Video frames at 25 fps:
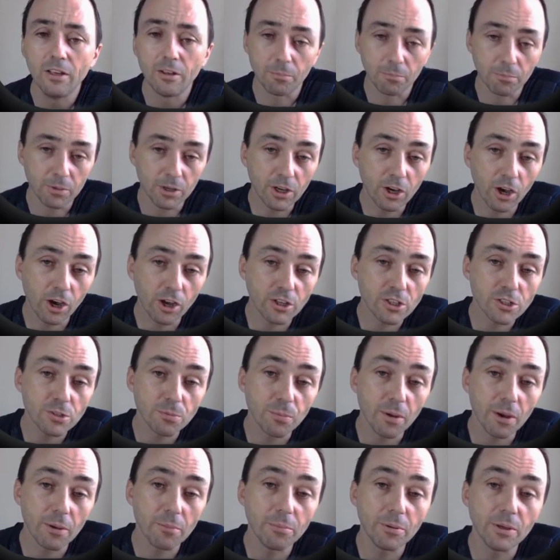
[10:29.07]
Because
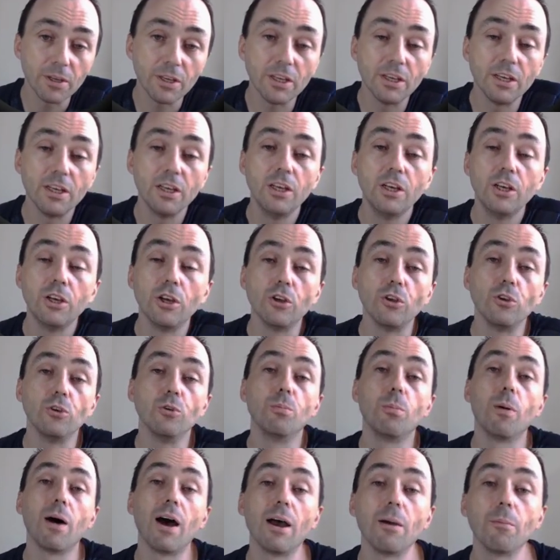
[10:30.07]
maybe you
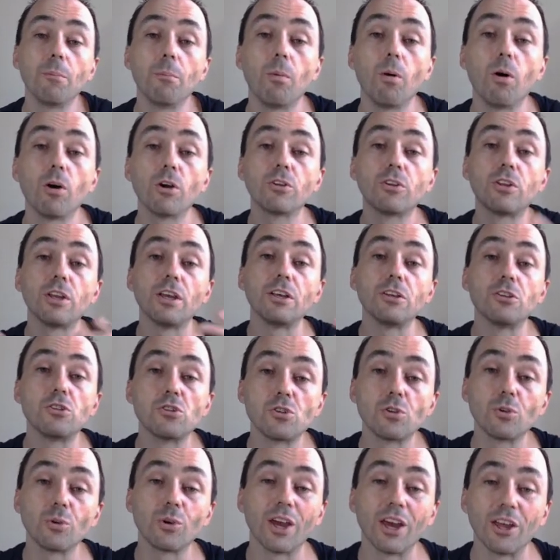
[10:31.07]
buy more things
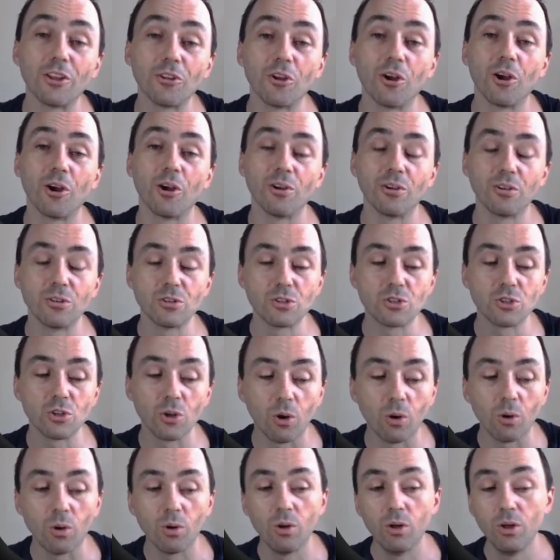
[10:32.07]
together,
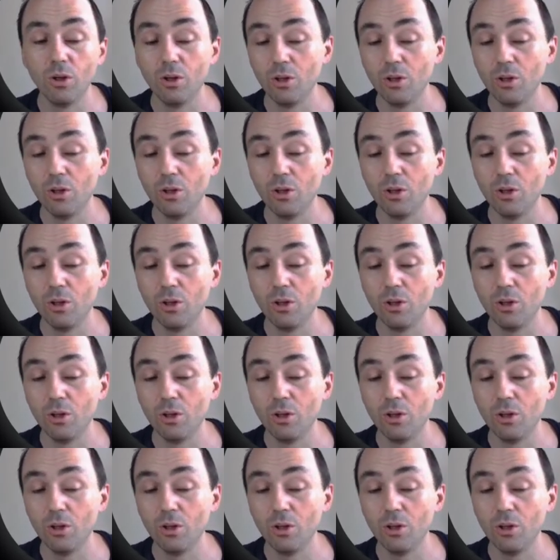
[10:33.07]
so